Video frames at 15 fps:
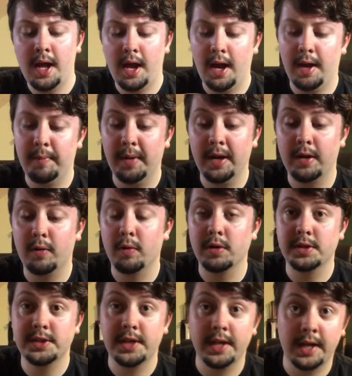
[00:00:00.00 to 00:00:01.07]
And of
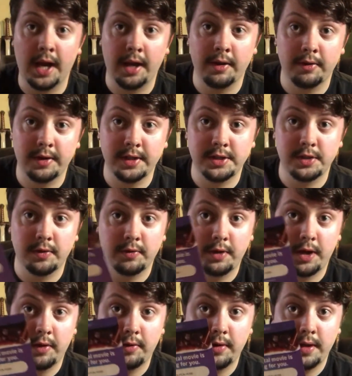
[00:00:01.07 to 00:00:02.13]
course, you got your digital
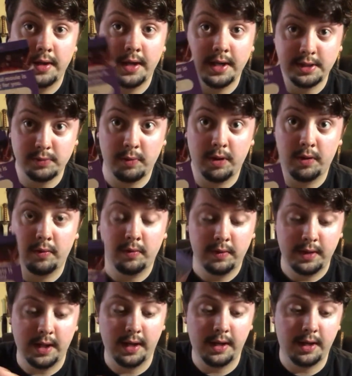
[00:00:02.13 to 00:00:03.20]
code as well
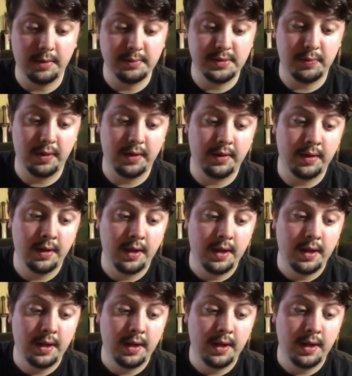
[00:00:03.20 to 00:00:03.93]
that it comes with.